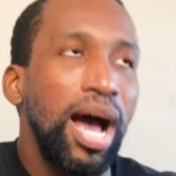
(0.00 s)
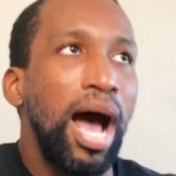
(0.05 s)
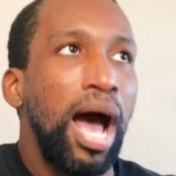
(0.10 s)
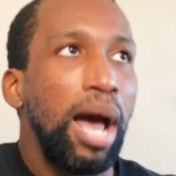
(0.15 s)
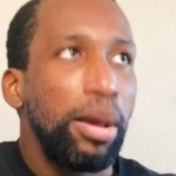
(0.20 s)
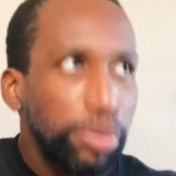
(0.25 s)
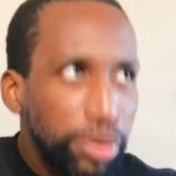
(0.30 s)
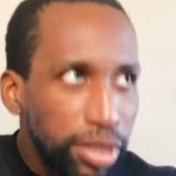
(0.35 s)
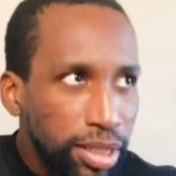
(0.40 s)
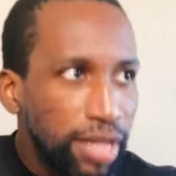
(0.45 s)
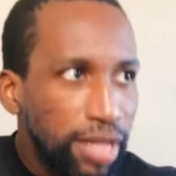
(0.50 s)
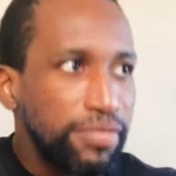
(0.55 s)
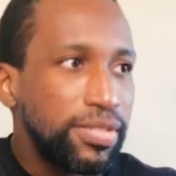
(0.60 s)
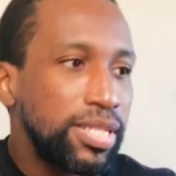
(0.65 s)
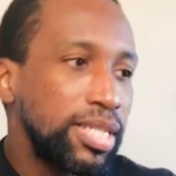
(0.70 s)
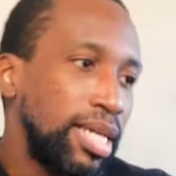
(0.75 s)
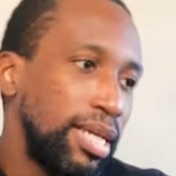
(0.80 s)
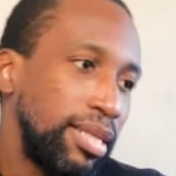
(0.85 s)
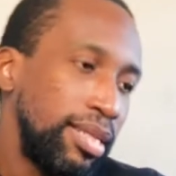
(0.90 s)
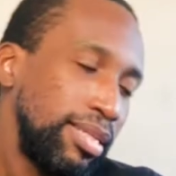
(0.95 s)
I would love
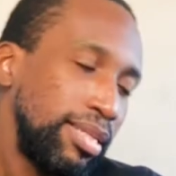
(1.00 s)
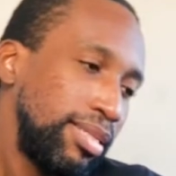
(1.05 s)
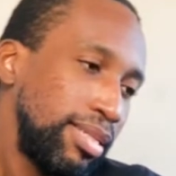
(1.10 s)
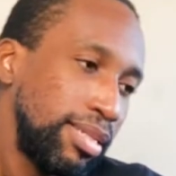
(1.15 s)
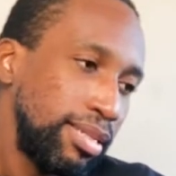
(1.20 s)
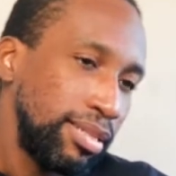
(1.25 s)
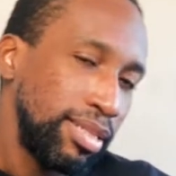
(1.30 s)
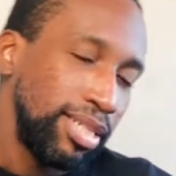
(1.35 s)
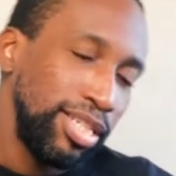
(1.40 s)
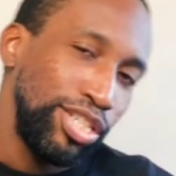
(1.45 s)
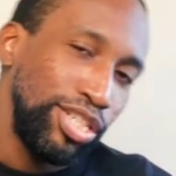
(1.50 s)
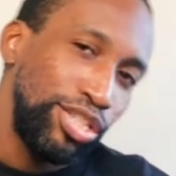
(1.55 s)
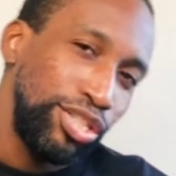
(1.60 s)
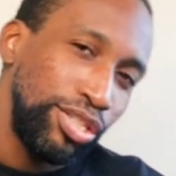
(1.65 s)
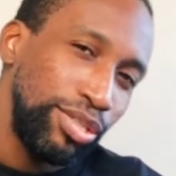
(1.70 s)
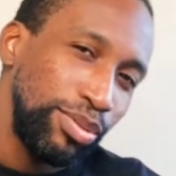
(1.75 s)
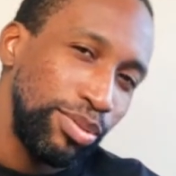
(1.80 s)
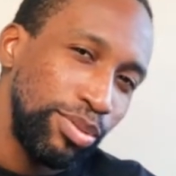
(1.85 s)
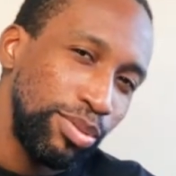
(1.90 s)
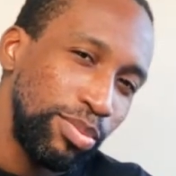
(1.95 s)
to get the single
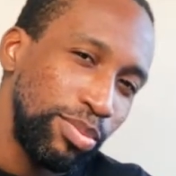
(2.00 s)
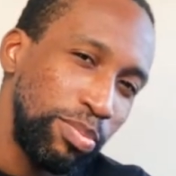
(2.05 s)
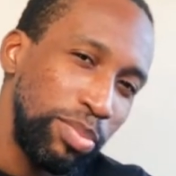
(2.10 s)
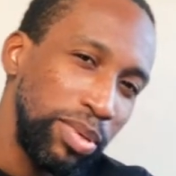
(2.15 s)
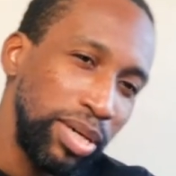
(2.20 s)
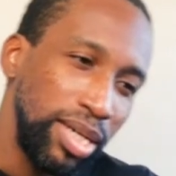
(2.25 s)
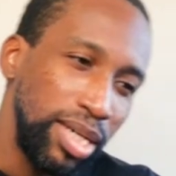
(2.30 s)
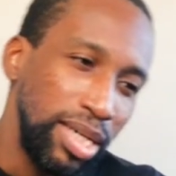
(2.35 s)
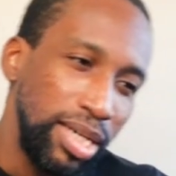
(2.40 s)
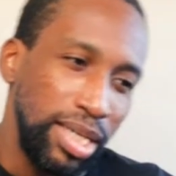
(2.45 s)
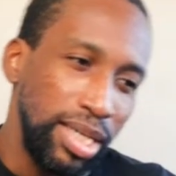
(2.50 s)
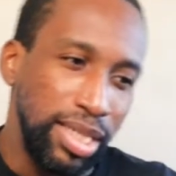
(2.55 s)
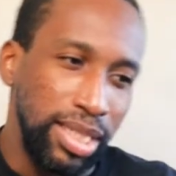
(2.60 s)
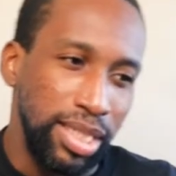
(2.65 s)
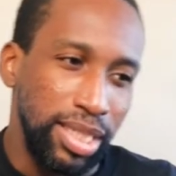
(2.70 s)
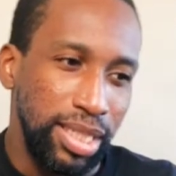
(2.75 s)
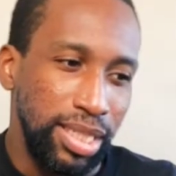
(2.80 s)
issues, but